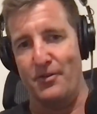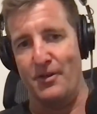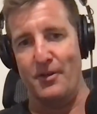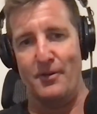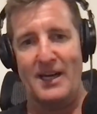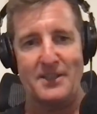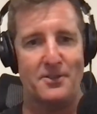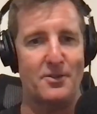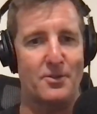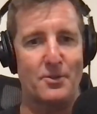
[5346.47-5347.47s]

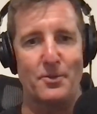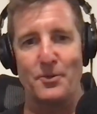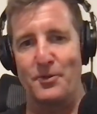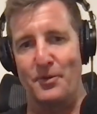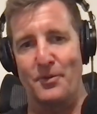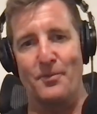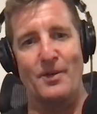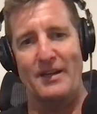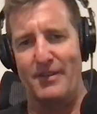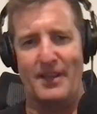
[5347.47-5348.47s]
Graston tools or
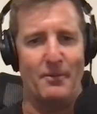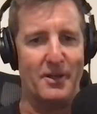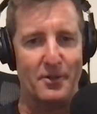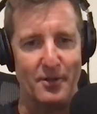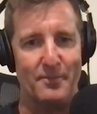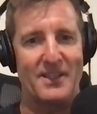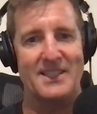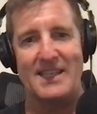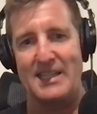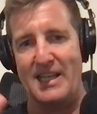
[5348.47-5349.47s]
whatever they want to call them
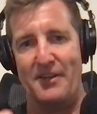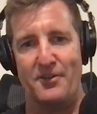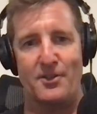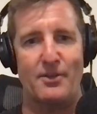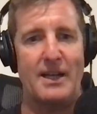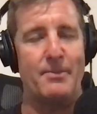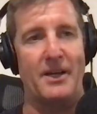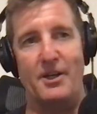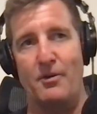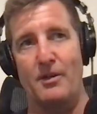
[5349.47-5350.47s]
these days, how to scrape. I
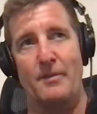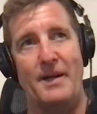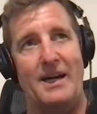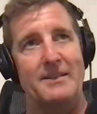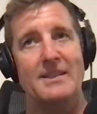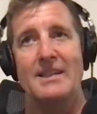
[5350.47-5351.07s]
know all about